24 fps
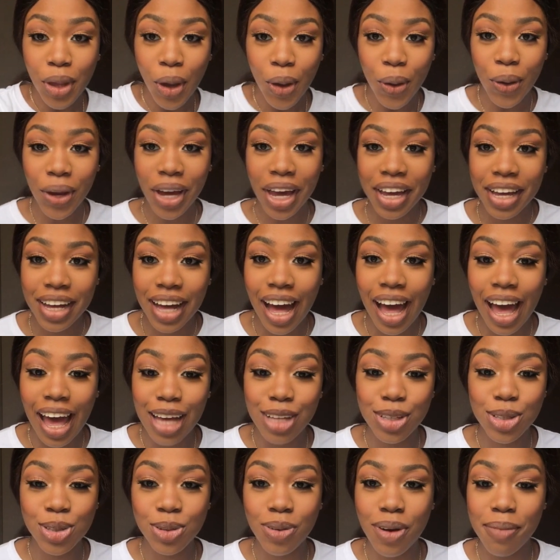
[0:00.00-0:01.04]
Okay
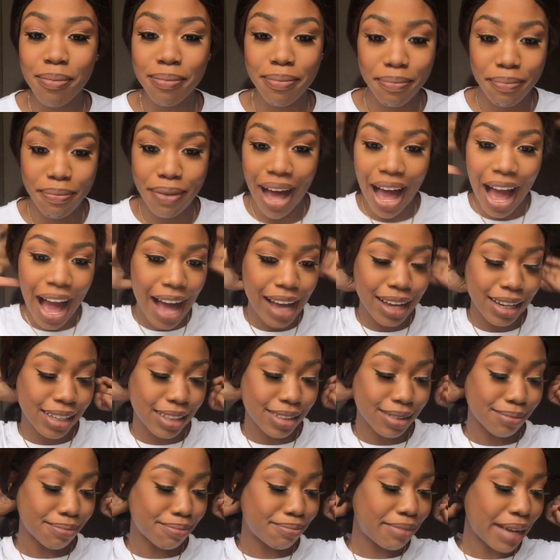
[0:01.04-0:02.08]
guys, so I'm back
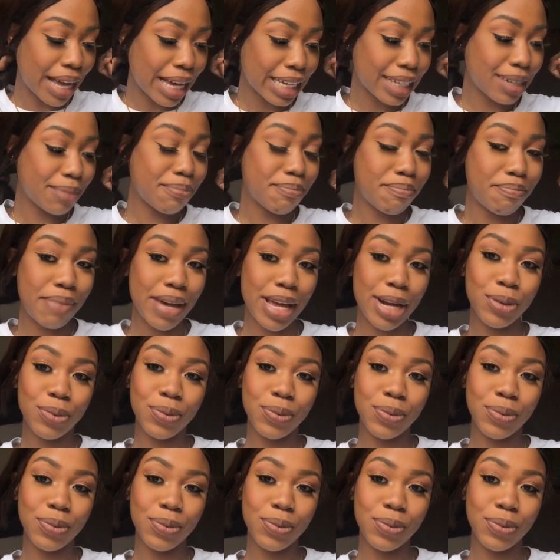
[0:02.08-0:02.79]
and I'm better